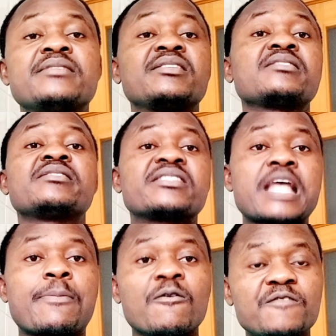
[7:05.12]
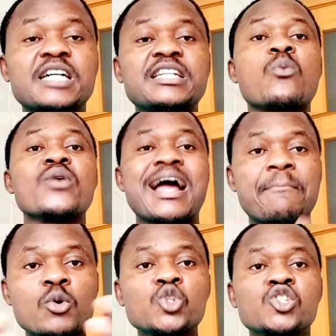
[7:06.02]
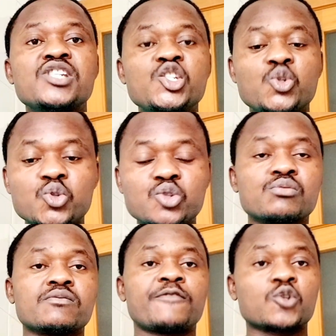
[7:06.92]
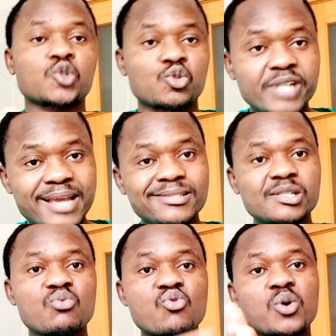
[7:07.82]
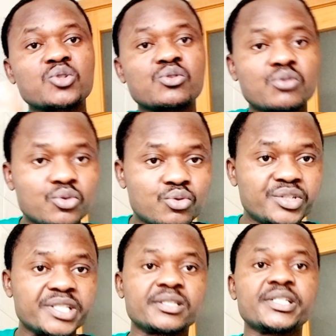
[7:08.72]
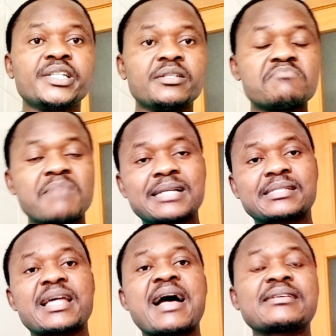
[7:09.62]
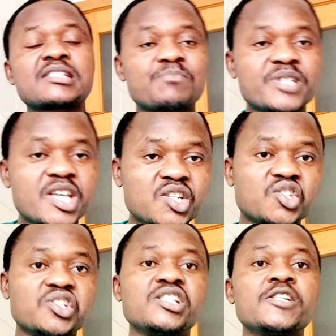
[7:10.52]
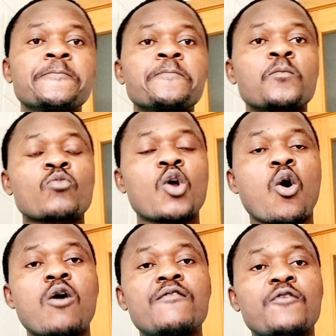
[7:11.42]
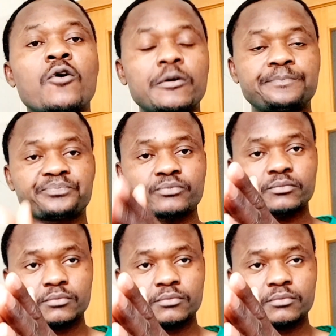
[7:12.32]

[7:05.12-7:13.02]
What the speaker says: this is the type of visa that we are mostly used to for students who want to go do degree, masters, PhD, or for